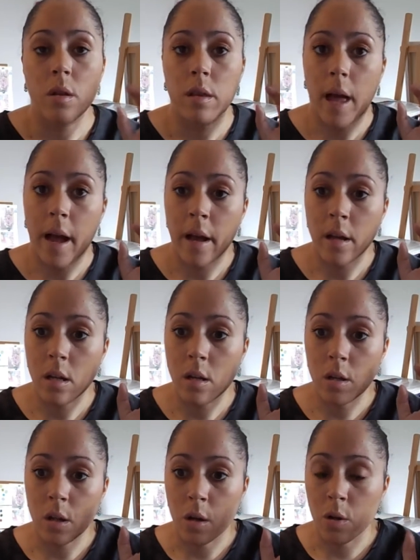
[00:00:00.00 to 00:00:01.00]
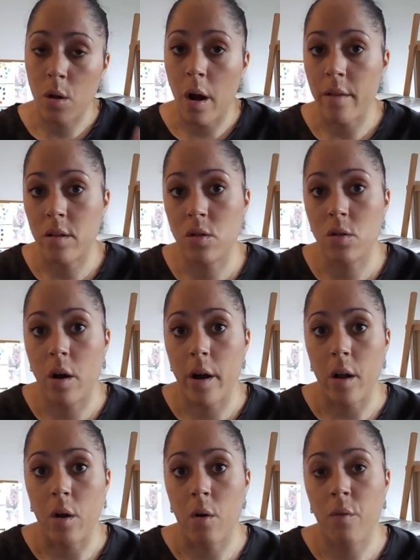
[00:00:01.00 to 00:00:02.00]
that, you know, you like the
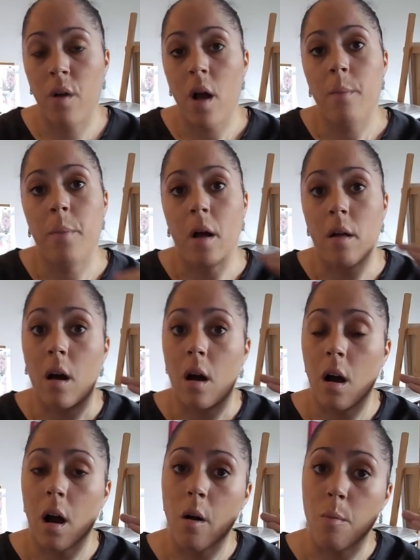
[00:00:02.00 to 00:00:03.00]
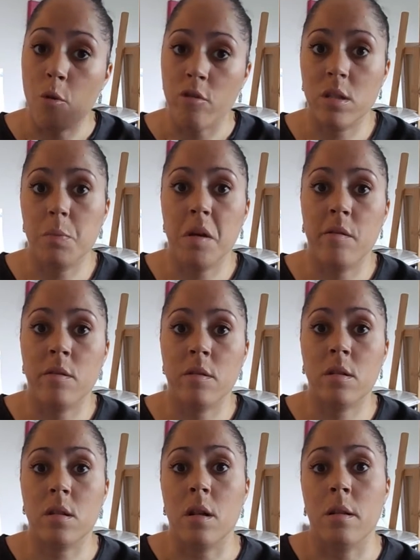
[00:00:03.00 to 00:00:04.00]
style of, but are more
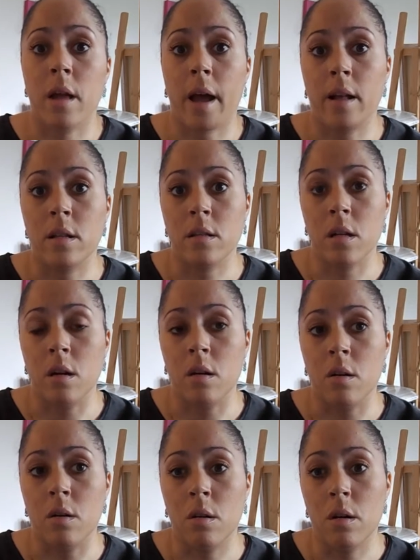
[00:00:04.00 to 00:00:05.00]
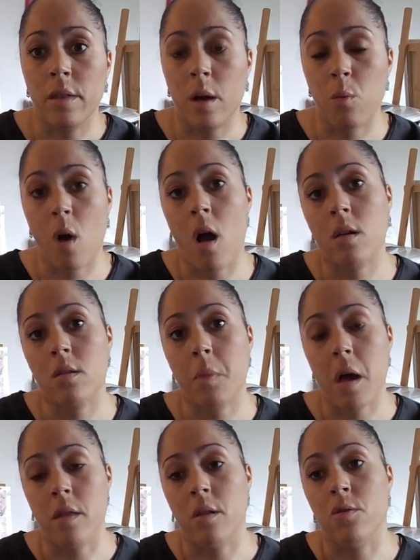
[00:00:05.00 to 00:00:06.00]
experienced and are their works
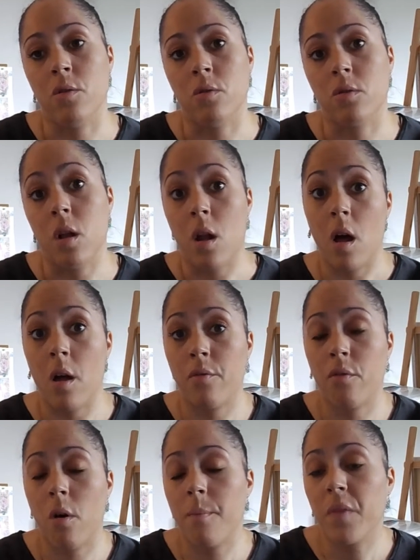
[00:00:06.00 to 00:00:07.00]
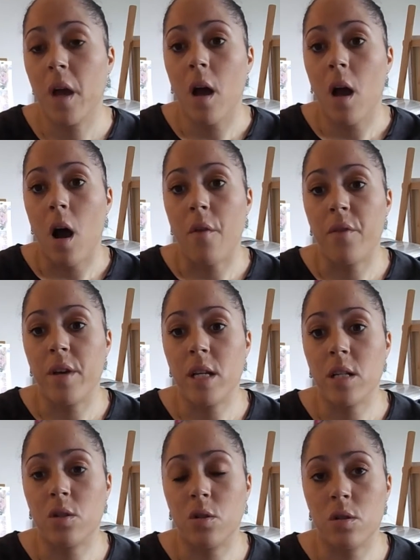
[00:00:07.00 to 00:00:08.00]
better than yours to learn from. I think
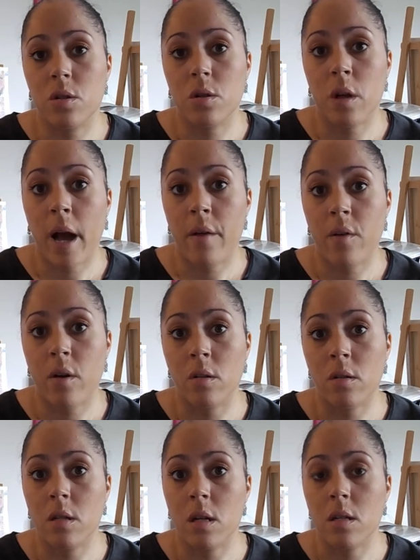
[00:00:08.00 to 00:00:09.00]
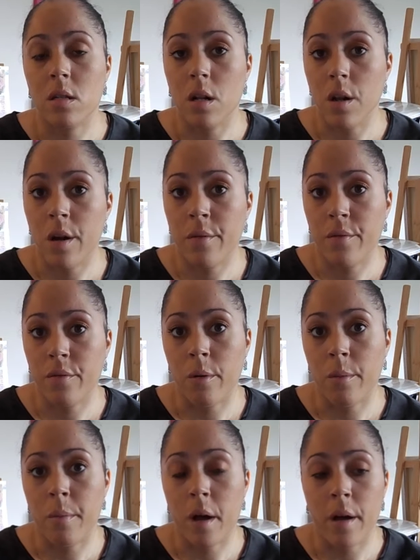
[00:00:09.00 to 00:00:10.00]
it's good to have artists to learn
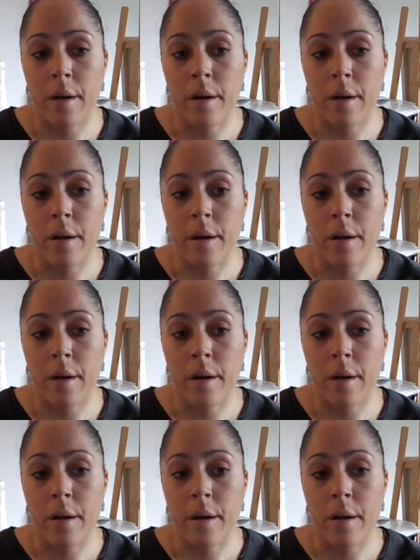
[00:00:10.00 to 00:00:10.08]
from